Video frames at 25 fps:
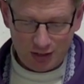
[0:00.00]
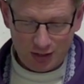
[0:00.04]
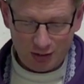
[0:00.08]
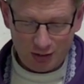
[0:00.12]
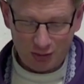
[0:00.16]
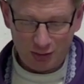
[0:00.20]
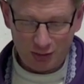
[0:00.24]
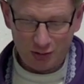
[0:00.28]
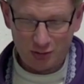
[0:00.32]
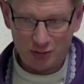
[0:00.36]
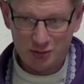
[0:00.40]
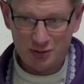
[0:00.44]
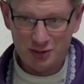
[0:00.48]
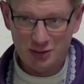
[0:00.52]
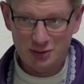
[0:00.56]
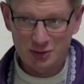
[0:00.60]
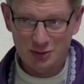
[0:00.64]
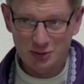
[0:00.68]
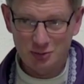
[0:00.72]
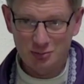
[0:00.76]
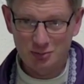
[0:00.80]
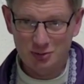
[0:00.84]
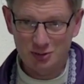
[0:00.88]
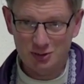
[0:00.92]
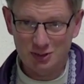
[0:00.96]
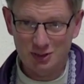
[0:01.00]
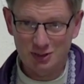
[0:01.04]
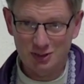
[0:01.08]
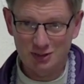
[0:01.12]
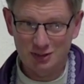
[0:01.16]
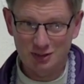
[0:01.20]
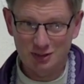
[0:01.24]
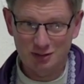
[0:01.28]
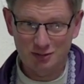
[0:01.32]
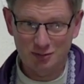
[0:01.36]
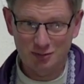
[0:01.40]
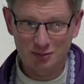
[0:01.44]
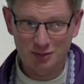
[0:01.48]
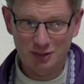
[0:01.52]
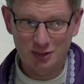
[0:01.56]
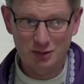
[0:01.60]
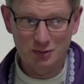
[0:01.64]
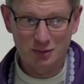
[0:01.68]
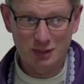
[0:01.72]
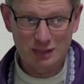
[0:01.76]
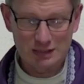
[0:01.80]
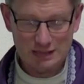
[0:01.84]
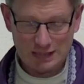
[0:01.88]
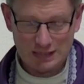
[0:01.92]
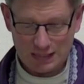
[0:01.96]
32% are from the
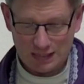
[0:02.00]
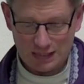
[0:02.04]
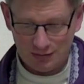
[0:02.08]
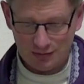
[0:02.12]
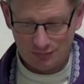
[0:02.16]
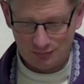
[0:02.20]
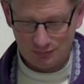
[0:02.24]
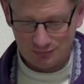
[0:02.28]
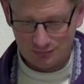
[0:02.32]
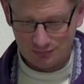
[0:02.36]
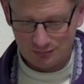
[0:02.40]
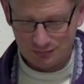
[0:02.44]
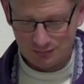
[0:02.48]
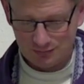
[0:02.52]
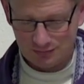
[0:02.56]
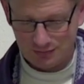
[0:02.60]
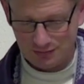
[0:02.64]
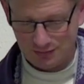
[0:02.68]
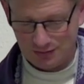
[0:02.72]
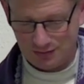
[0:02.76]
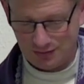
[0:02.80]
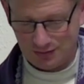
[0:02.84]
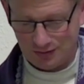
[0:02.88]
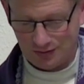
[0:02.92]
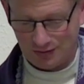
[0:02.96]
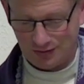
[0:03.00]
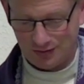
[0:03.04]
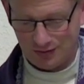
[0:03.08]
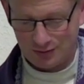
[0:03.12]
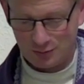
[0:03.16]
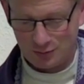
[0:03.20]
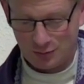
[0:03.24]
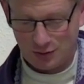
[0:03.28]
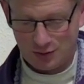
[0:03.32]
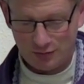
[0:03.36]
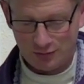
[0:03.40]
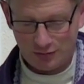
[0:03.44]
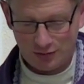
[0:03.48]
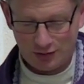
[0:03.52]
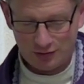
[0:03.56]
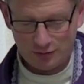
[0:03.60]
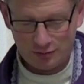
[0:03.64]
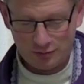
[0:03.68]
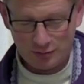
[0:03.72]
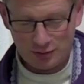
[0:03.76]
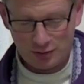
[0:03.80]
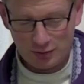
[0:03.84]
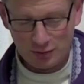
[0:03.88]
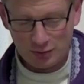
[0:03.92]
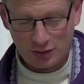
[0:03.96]
USA, and 25 from
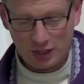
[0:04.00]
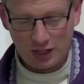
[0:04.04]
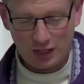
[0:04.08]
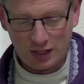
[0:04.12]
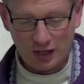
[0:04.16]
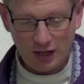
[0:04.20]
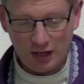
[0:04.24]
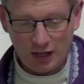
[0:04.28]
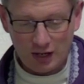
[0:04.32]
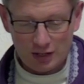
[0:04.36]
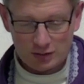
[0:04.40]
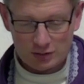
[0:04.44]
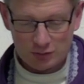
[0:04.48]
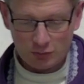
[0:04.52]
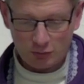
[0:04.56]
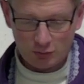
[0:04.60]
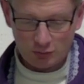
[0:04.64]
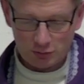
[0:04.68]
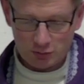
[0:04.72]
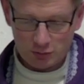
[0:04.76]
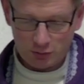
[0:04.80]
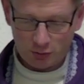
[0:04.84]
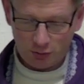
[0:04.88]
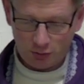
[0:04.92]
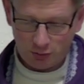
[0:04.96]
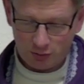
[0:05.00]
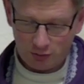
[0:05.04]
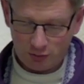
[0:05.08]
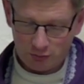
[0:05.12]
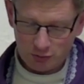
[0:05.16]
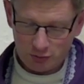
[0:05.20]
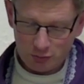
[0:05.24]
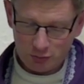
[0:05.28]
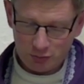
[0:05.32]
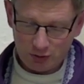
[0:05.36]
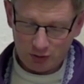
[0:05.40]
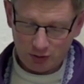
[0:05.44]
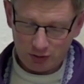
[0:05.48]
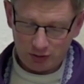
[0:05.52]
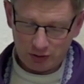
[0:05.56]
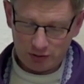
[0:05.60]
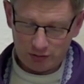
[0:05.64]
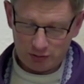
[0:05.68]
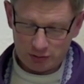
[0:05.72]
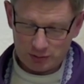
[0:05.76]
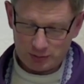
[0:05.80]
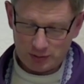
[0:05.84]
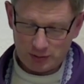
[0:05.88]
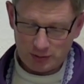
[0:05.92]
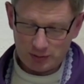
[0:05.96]
the UK. So to all of you
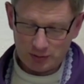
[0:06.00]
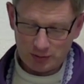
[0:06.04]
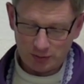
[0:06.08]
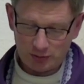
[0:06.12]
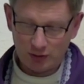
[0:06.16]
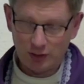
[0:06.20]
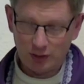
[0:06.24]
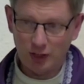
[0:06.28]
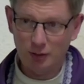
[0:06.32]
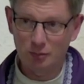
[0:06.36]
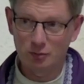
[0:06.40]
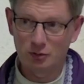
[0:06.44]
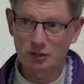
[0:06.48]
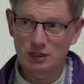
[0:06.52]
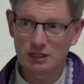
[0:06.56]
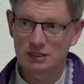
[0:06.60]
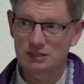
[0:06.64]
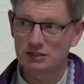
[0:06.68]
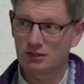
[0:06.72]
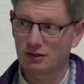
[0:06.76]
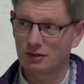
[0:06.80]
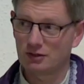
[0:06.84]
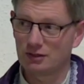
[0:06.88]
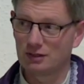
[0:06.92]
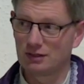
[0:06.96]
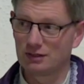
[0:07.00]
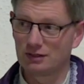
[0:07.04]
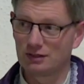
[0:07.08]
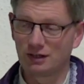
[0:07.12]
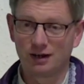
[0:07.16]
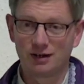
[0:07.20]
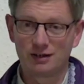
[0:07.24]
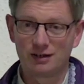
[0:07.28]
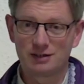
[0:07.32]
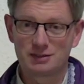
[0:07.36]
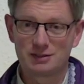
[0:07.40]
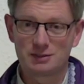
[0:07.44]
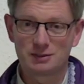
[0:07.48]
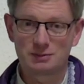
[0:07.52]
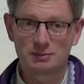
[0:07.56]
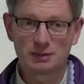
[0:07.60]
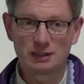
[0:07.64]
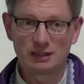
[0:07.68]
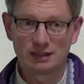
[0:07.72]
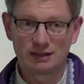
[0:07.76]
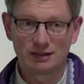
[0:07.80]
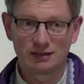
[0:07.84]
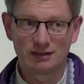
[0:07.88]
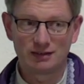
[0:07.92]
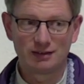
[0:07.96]
non-Irish people out there, I'm really sorry that I
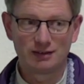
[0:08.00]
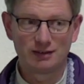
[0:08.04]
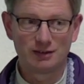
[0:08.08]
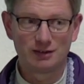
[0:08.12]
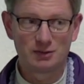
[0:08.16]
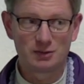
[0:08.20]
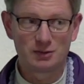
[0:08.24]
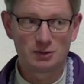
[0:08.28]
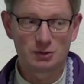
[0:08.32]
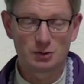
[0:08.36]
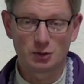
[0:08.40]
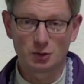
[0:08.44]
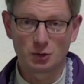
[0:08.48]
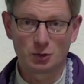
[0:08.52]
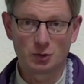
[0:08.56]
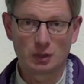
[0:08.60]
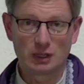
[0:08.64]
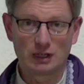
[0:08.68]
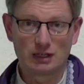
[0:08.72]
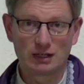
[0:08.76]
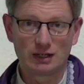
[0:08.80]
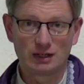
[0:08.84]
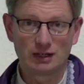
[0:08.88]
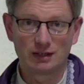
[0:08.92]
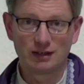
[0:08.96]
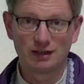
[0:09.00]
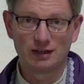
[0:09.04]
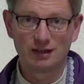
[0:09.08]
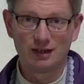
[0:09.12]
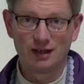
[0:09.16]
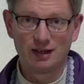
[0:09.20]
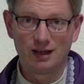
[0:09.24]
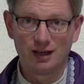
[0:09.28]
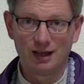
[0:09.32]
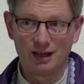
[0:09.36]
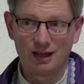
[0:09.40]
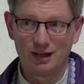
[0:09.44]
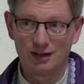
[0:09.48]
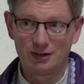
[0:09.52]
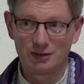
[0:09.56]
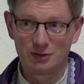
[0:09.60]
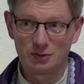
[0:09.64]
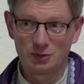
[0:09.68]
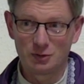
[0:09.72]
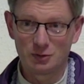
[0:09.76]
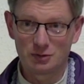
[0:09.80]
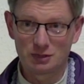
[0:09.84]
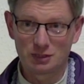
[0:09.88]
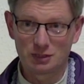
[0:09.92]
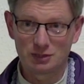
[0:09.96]
speak so quickly and
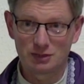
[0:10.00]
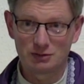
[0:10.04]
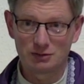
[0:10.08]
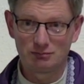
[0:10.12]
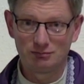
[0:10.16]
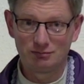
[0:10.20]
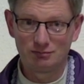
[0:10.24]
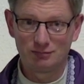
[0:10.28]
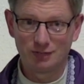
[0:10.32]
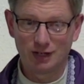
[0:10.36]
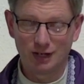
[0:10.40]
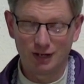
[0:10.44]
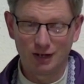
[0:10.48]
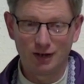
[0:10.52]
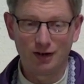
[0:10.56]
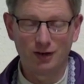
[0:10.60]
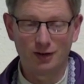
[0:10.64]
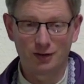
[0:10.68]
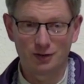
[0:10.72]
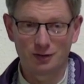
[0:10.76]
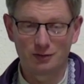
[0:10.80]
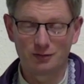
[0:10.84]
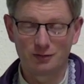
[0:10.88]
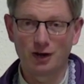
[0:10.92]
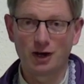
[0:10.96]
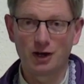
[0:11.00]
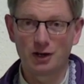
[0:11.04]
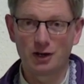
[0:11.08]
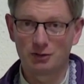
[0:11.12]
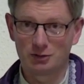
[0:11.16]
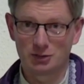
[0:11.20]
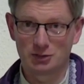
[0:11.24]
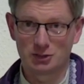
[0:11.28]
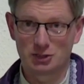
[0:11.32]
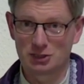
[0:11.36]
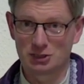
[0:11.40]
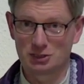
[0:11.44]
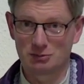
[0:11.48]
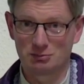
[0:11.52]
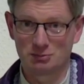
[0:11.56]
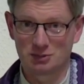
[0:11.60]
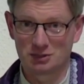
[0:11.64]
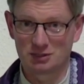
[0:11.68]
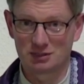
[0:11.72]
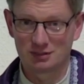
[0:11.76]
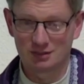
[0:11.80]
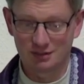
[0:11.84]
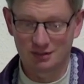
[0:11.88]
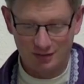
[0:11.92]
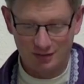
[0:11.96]
use a, a lot of
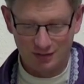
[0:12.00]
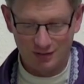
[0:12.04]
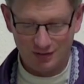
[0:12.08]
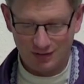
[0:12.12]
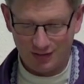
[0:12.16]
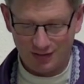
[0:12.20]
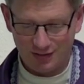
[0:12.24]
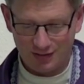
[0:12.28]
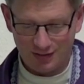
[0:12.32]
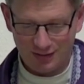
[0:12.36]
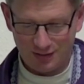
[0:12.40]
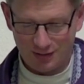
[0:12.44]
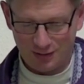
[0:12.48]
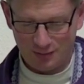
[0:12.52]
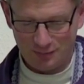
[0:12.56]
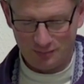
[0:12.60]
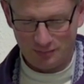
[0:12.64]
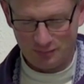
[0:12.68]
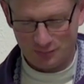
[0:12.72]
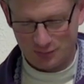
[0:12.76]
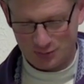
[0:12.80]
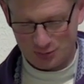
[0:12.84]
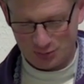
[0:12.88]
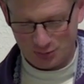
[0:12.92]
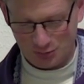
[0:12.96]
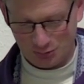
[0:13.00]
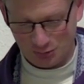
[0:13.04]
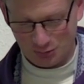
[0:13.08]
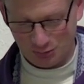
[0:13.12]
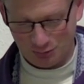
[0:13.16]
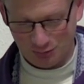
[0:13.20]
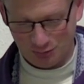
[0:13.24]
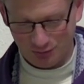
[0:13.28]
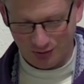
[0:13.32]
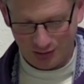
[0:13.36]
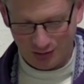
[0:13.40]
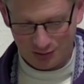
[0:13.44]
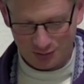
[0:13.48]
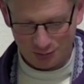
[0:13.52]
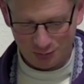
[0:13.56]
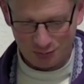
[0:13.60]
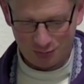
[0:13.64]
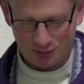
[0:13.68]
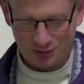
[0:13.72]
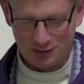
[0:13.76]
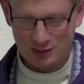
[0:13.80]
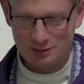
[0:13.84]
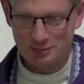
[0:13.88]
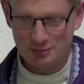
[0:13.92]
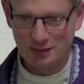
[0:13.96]
Irishisms. Um, so I don't
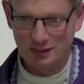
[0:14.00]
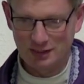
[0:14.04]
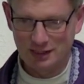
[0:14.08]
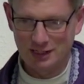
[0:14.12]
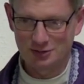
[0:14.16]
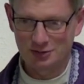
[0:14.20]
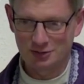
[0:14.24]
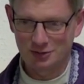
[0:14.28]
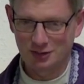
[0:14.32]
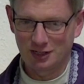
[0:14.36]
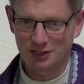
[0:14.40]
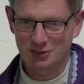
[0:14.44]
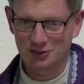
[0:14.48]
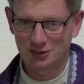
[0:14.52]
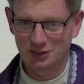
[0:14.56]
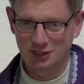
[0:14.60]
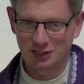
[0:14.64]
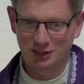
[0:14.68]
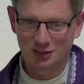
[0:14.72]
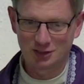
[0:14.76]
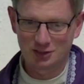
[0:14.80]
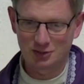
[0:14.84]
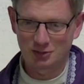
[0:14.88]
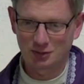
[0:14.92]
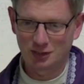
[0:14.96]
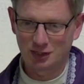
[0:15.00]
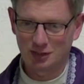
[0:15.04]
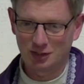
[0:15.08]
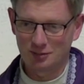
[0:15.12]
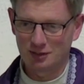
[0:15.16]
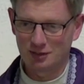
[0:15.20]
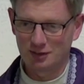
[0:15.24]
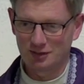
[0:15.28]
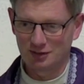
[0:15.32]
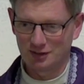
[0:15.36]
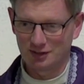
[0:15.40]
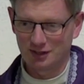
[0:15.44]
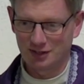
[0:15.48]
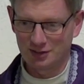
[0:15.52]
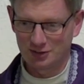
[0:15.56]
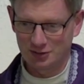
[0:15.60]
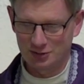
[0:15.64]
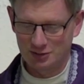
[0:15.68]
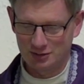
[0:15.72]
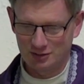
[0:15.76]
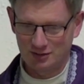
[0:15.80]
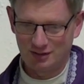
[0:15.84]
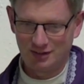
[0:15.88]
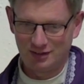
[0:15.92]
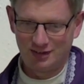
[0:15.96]
really speak international English while I'm here. I
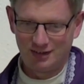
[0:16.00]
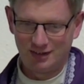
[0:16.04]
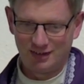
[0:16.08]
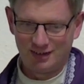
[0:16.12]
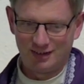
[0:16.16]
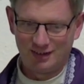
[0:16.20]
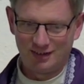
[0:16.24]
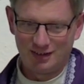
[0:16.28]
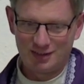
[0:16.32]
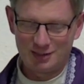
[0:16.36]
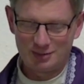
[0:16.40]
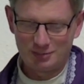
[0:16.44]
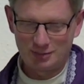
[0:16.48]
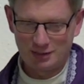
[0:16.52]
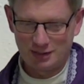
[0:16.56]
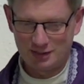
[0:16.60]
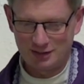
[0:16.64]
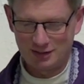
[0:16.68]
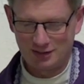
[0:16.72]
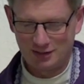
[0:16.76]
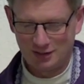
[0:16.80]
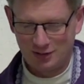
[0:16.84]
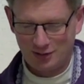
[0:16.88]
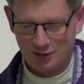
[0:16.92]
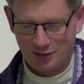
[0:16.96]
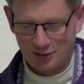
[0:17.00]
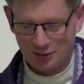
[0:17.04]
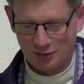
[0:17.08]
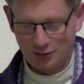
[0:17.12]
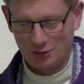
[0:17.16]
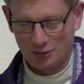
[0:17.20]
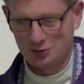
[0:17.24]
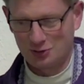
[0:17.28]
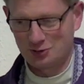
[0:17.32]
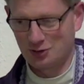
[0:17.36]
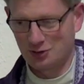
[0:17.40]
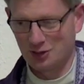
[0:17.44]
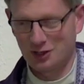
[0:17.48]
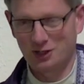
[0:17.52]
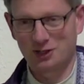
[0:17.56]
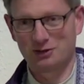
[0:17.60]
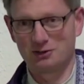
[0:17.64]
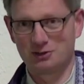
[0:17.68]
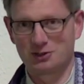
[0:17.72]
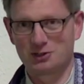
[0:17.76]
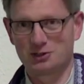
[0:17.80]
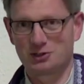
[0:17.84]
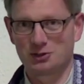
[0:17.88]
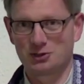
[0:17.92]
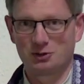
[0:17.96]
just I speak country
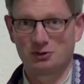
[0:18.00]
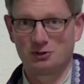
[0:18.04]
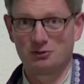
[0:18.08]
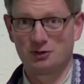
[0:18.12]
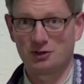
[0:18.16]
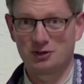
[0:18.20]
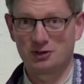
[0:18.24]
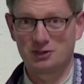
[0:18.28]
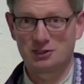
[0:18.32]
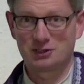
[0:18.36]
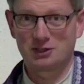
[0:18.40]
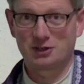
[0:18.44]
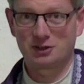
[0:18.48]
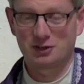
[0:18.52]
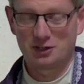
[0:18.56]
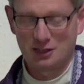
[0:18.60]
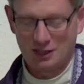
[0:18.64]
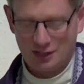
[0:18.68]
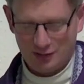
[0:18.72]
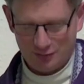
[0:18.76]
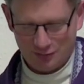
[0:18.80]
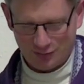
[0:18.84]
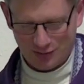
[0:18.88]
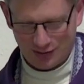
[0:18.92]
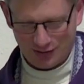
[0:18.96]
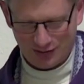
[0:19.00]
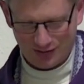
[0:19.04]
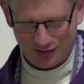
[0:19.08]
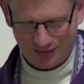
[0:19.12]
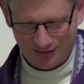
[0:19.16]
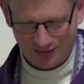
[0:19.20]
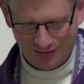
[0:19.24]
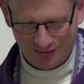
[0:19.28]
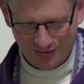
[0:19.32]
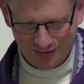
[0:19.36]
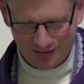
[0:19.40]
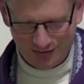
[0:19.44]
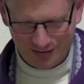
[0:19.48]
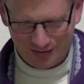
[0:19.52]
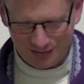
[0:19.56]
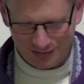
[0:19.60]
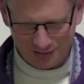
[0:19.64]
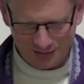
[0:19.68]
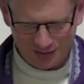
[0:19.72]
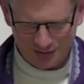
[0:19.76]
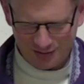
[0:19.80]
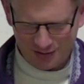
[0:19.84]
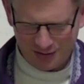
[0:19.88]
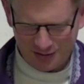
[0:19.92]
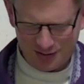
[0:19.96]
Irish. So very sorry if uh,
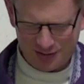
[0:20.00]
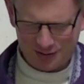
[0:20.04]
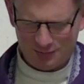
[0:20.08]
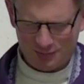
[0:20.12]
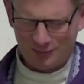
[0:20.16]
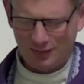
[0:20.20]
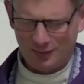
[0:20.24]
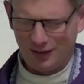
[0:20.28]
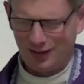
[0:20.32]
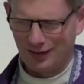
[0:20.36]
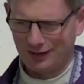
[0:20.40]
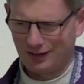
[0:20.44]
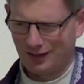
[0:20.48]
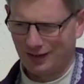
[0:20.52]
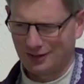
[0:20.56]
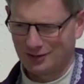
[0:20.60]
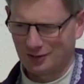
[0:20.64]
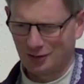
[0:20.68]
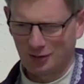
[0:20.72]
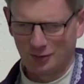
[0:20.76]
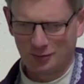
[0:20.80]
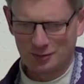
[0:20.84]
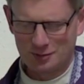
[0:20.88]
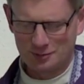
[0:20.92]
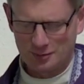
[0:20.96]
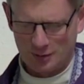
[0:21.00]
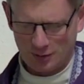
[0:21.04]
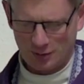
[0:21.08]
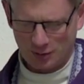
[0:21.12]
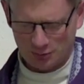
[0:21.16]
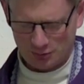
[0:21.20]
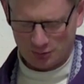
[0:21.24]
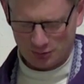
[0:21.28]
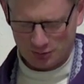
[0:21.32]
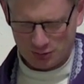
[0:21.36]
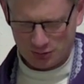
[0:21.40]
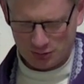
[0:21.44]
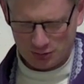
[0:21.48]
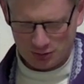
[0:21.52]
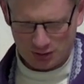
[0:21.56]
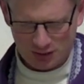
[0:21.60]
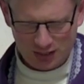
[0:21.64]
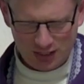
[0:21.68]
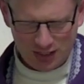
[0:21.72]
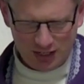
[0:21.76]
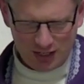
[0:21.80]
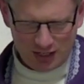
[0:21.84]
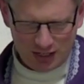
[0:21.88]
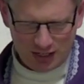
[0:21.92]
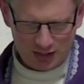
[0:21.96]
um, I can't always be understood
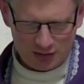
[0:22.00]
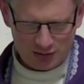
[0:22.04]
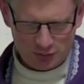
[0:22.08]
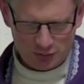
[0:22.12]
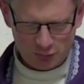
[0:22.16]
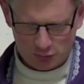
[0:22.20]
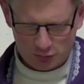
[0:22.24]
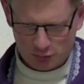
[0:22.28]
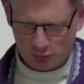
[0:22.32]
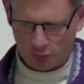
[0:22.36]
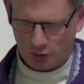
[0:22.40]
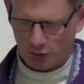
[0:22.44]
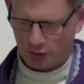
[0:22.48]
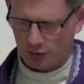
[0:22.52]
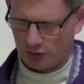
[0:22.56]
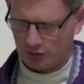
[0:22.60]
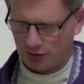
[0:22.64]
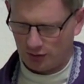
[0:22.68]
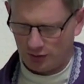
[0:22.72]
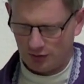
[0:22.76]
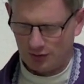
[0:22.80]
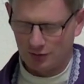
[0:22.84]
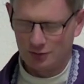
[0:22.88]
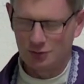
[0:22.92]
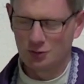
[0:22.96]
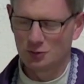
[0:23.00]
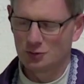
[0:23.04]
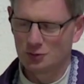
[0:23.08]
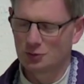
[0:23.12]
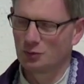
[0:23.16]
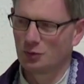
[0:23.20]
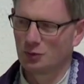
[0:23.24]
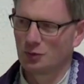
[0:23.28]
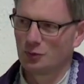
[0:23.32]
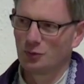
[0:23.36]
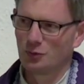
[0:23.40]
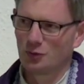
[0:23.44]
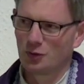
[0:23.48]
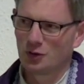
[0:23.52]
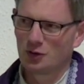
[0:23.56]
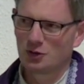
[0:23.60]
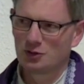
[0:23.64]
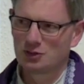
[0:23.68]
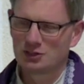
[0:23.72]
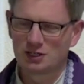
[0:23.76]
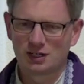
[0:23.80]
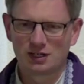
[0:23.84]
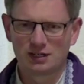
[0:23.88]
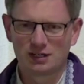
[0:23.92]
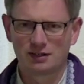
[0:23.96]
and use walk use words
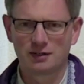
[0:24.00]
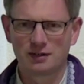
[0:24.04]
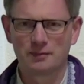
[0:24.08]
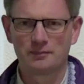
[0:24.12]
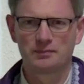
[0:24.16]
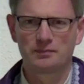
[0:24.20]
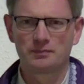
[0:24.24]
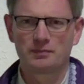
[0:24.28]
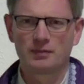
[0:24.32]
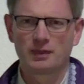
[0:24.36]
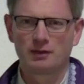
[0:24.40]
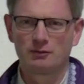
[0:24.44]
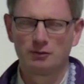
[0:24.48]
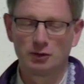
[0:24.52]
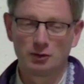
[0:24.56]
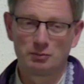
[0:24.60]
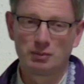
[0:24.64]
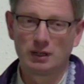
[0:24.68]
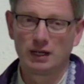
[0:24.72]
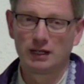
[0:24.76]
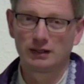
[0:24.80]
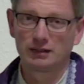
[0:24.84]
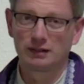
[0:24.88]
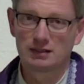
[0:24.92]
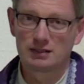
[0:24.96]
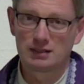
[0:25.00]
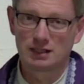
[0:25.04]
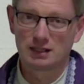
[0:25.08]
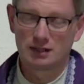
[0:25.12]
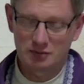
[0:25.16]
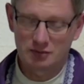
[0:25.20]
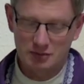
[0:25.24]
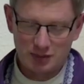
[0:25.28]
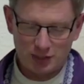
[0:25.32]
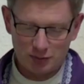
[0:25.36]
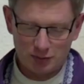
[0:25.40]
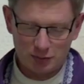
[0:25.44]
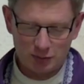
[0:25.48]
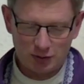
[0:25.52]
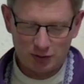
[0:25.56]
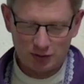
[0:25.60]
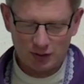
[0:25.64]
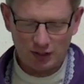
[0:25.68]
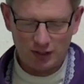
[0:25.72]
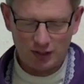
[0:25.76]
like footpath instead of sidewalk.